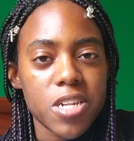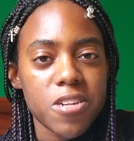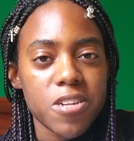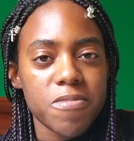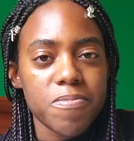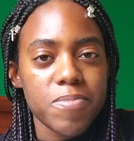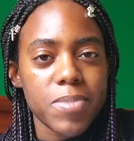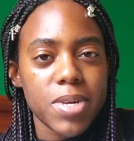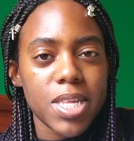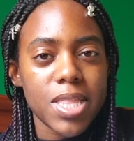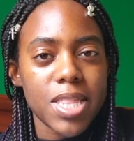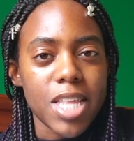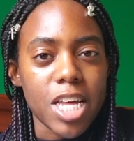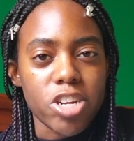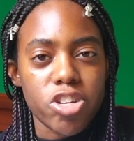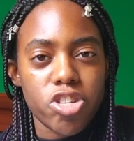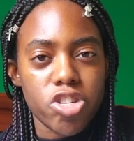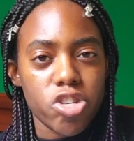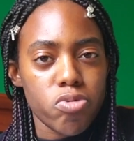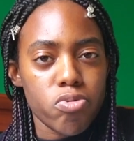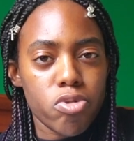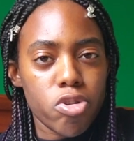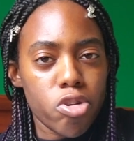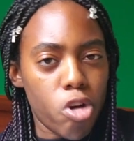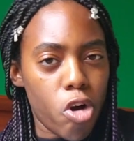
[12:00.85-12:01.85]
to me that she
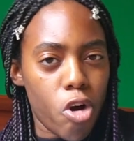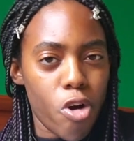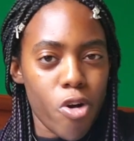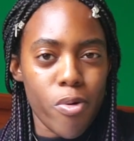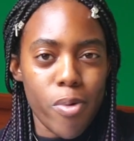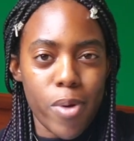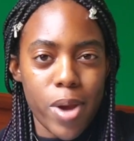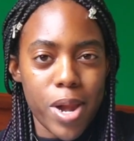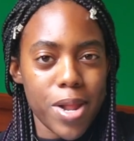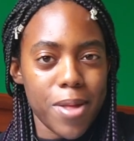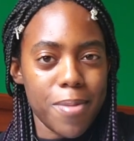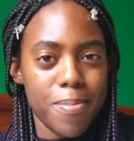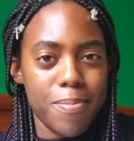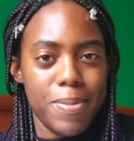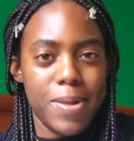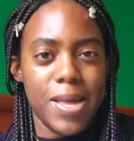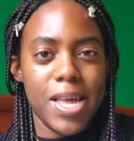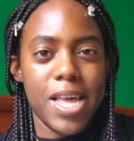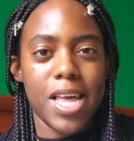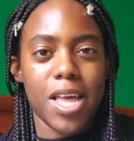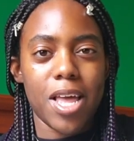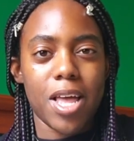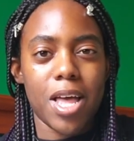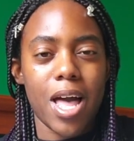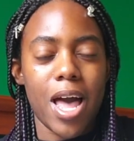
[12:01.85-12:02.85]
was already
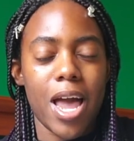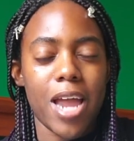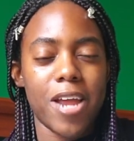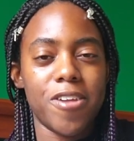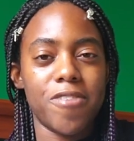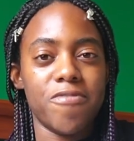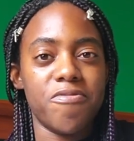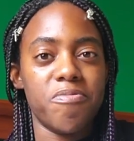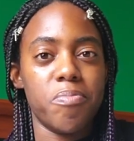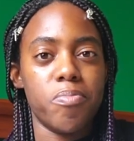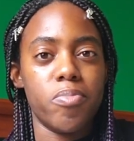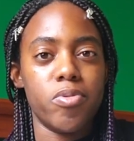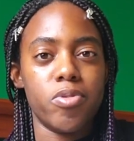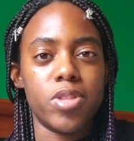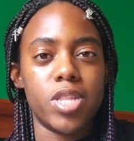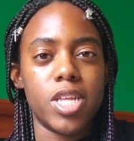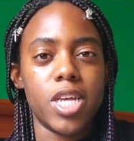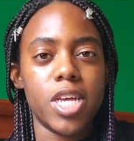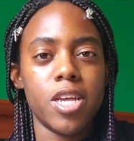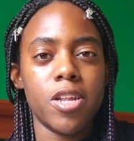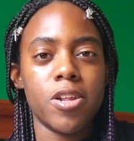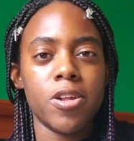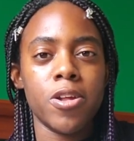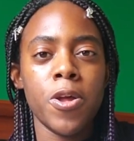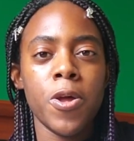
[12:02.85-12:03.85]
being kind of
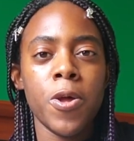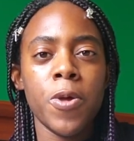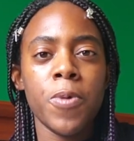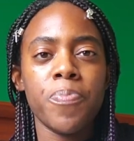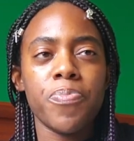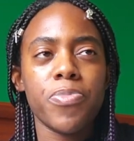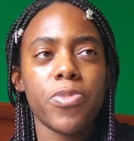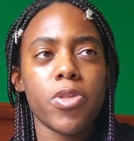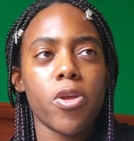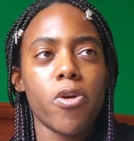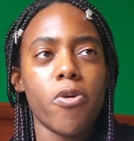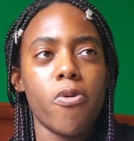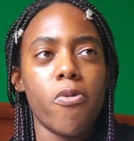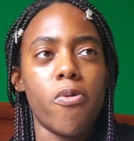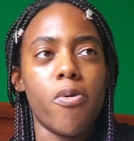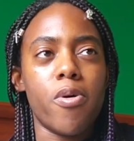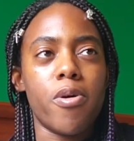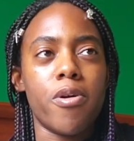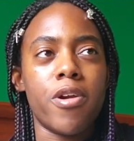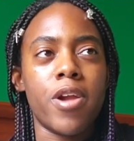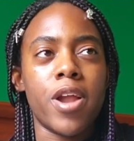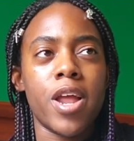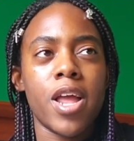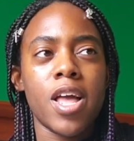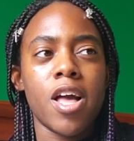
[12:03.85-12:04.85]
bullied
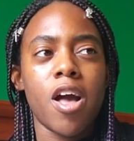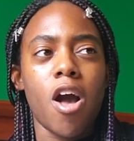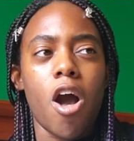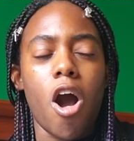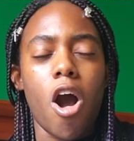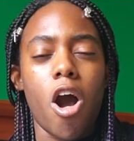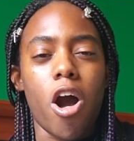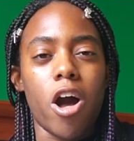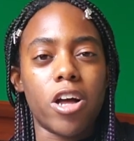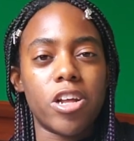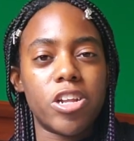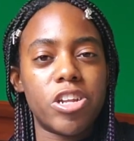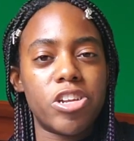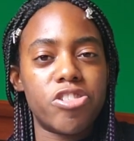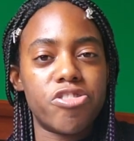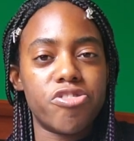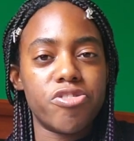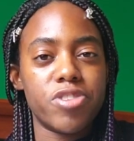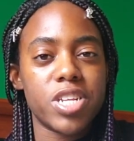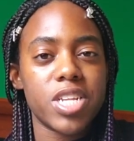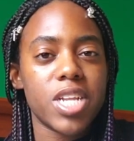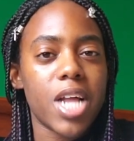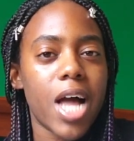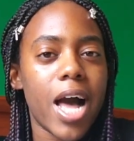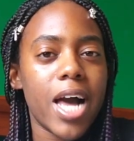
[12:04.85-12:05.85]
or
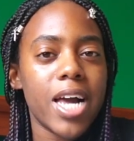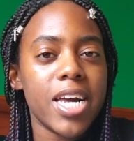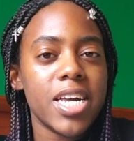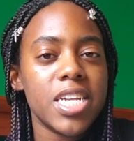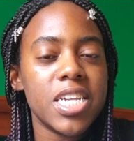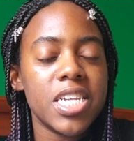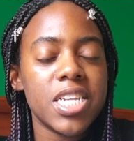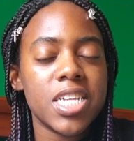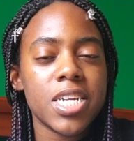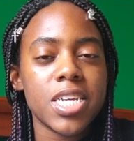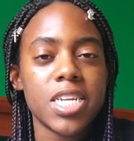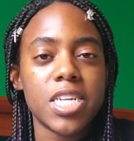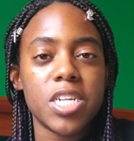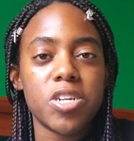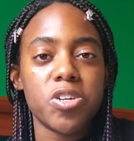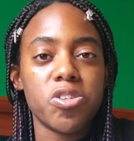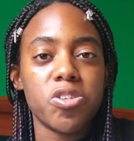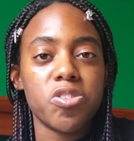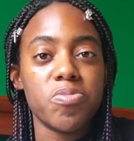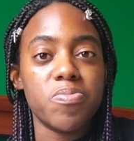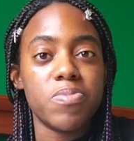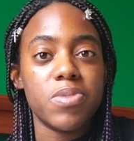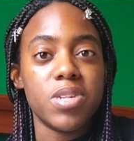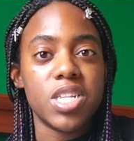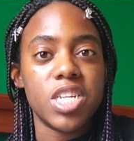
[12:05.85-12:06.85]
ostracized in her
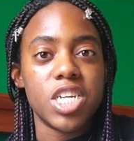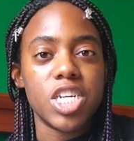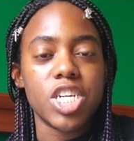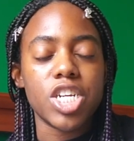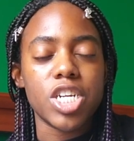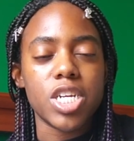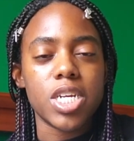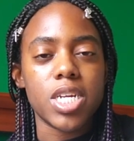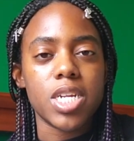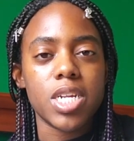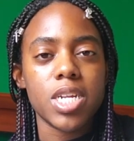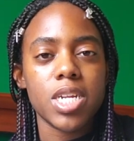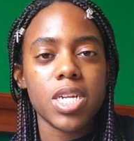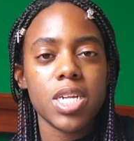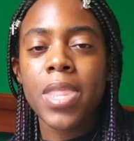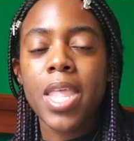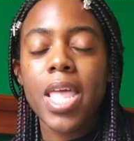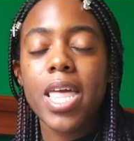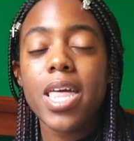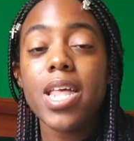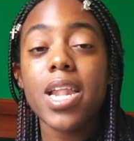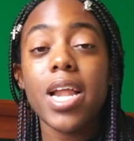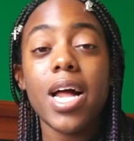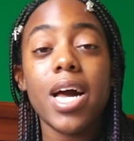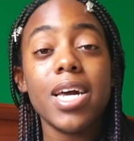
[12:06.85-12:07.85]
position.
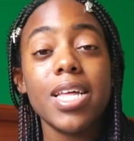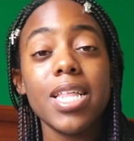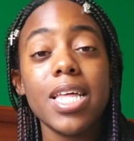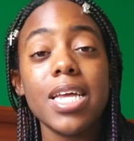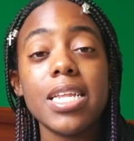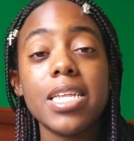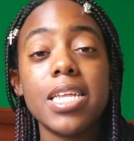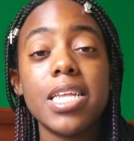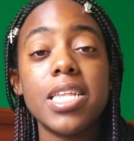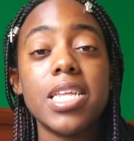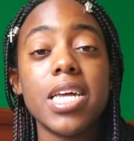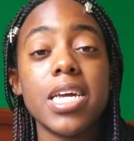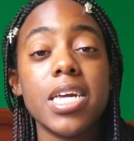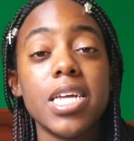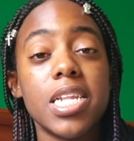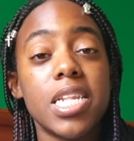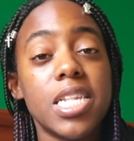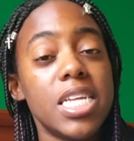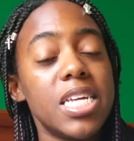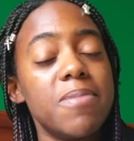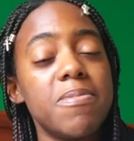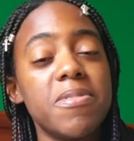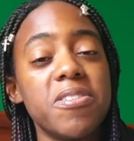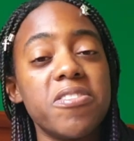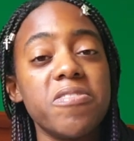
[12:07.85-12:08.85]
And I like to say it
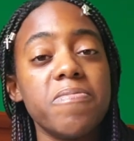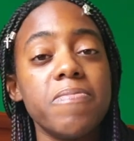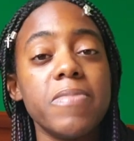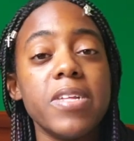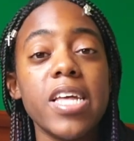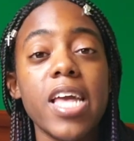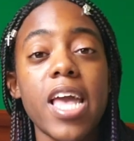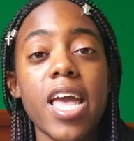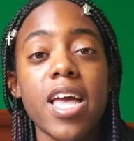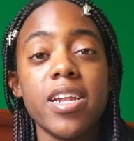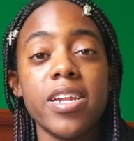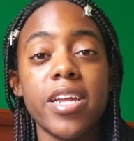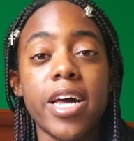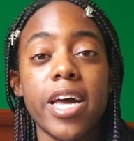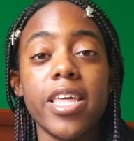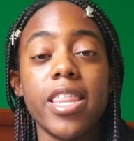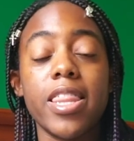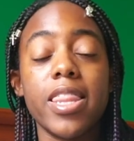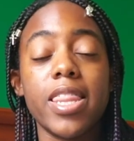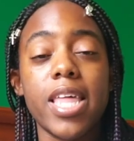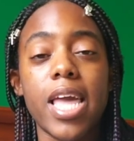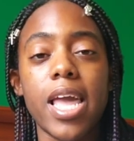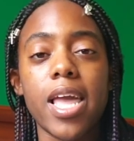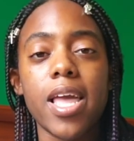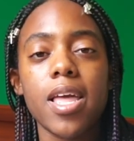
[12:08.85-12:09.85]
seems to me, and I
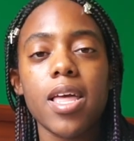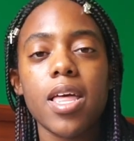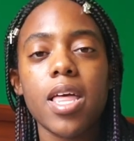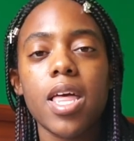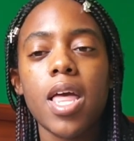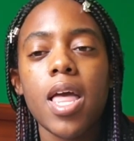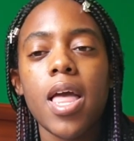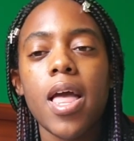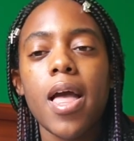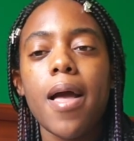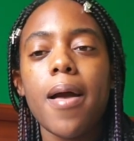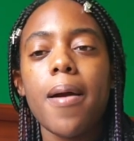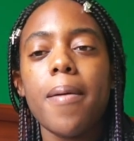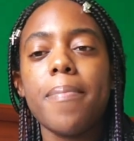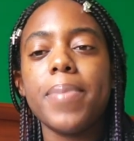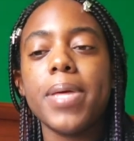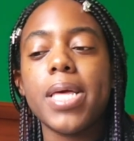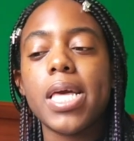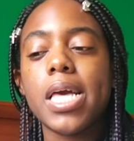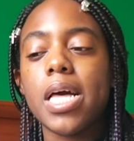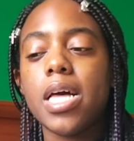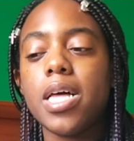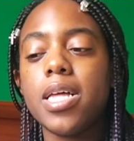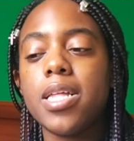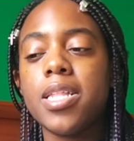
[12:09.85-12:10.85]
think,
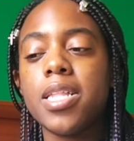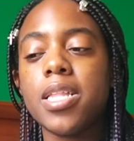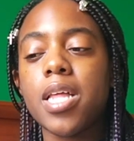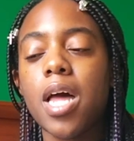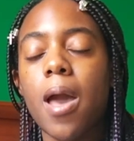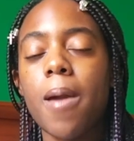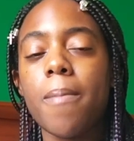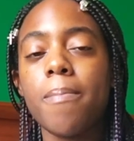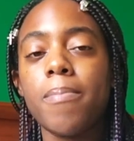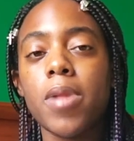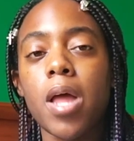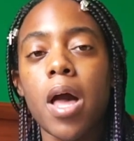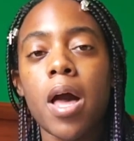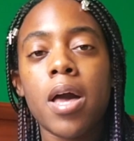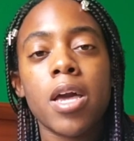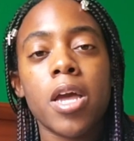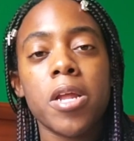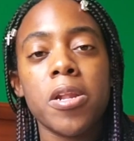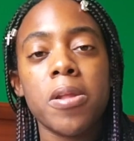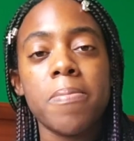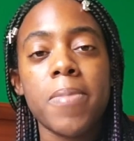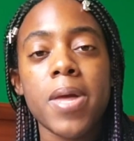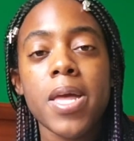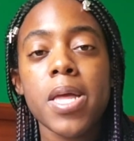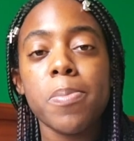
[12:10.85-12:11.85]
because I'm not going
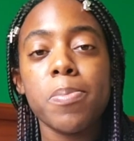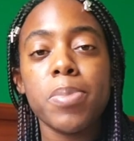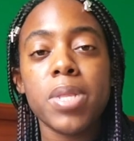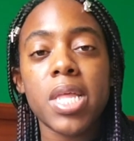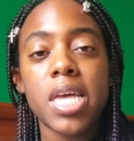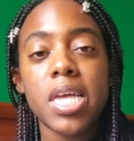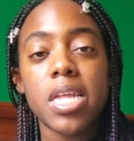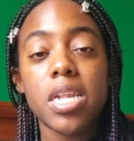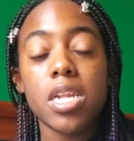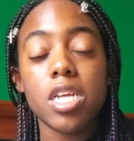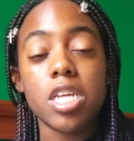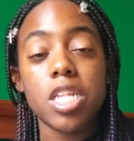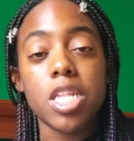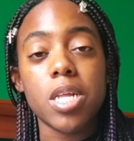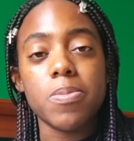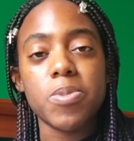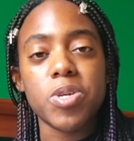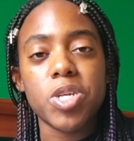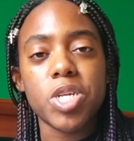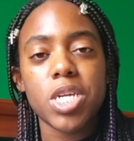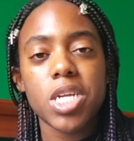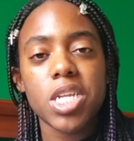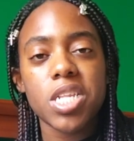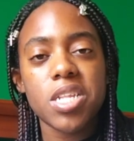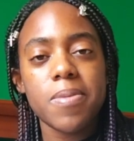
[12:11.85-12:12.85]
to make blatant
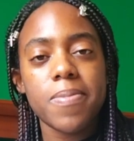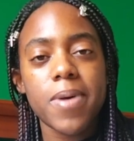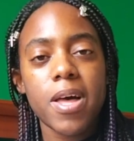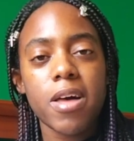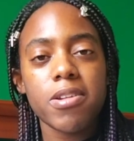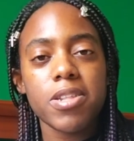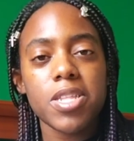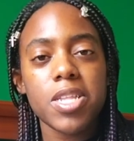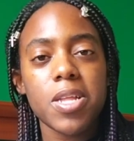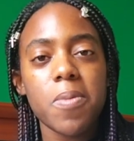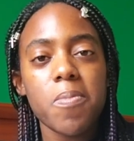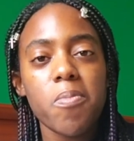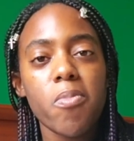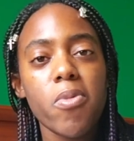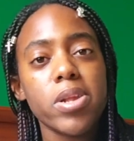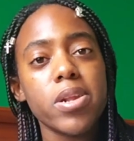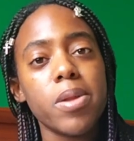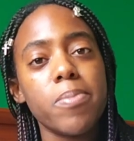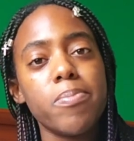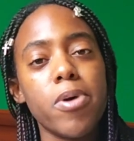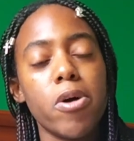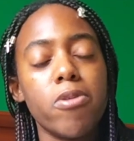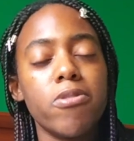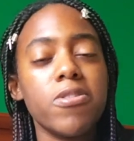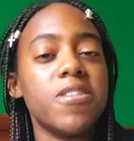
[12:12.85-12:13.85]
assumptions about someone
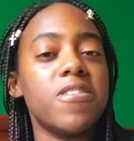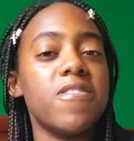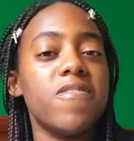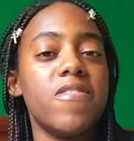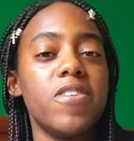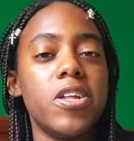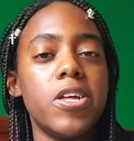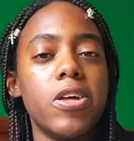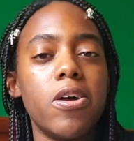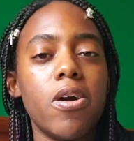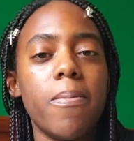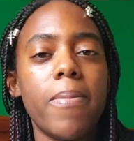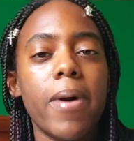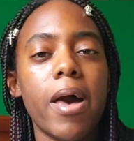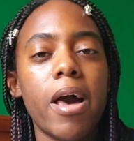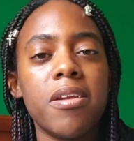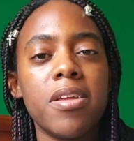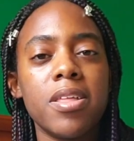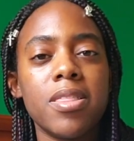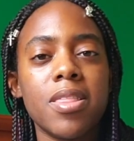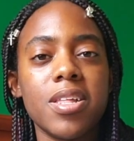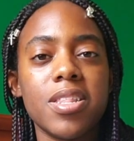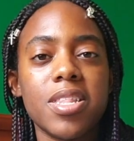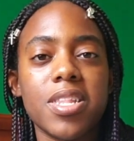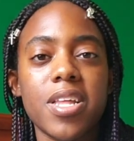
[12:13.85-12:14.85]
and post a video about it
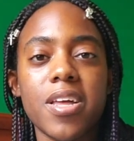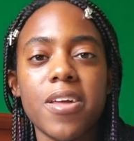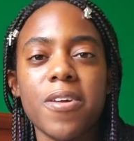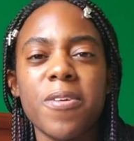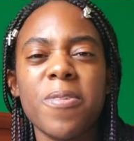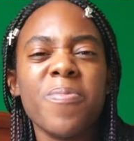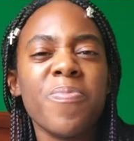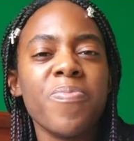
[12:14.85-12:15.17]
that's like